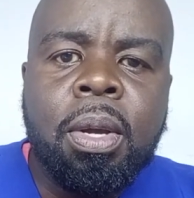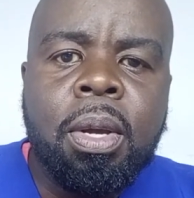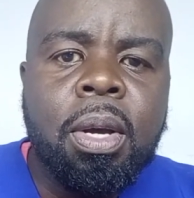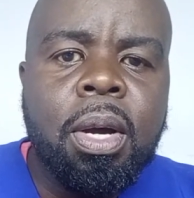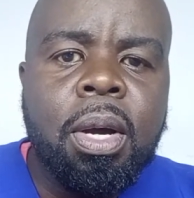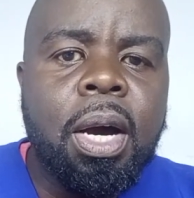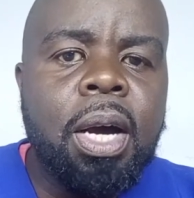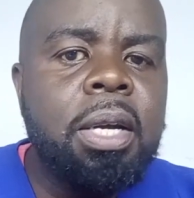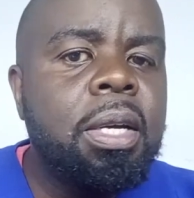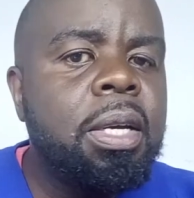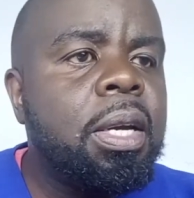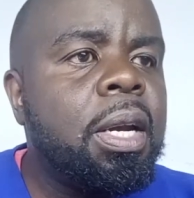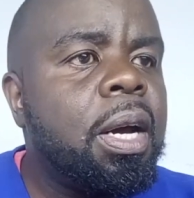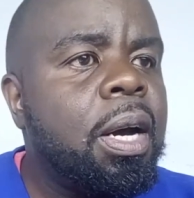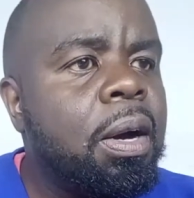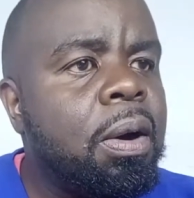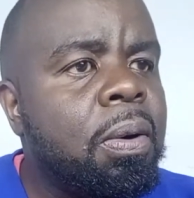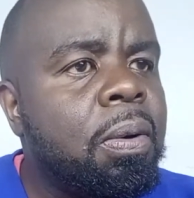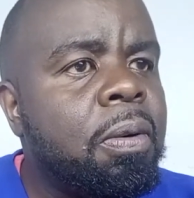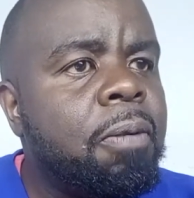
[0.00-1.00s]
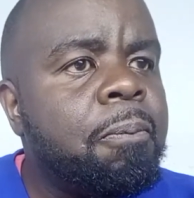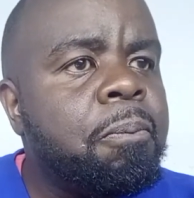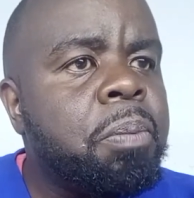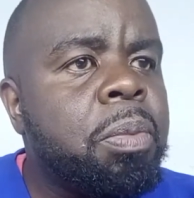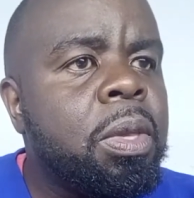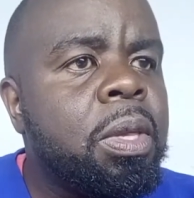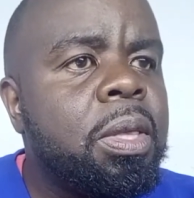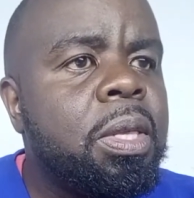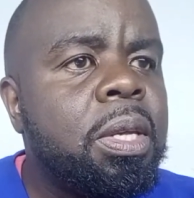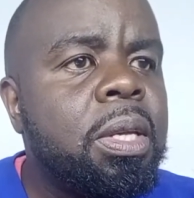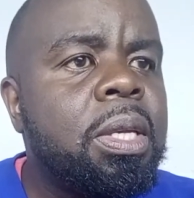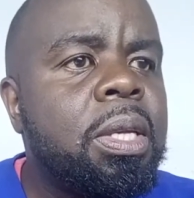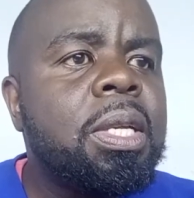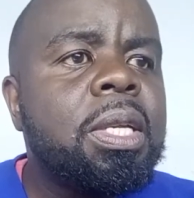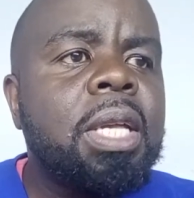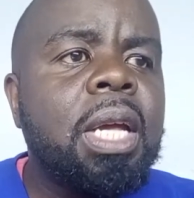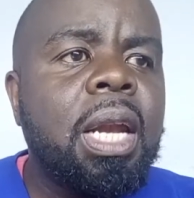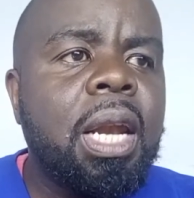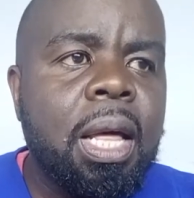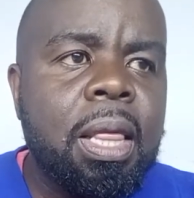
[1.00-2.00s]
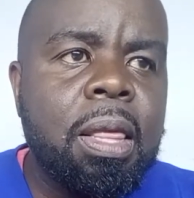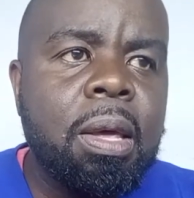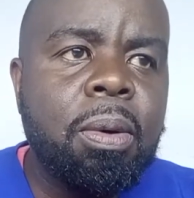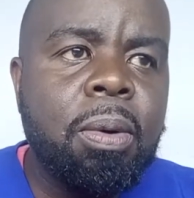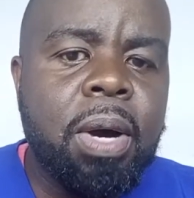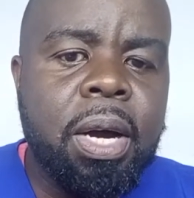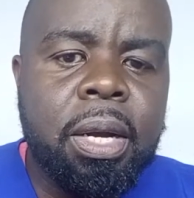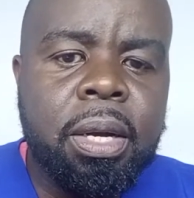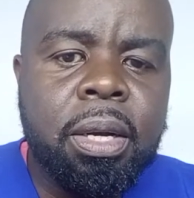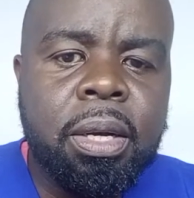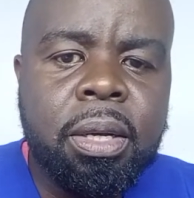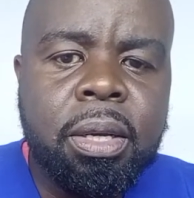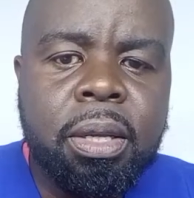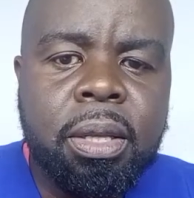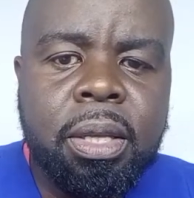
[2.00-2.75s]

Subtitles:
And now this is another one.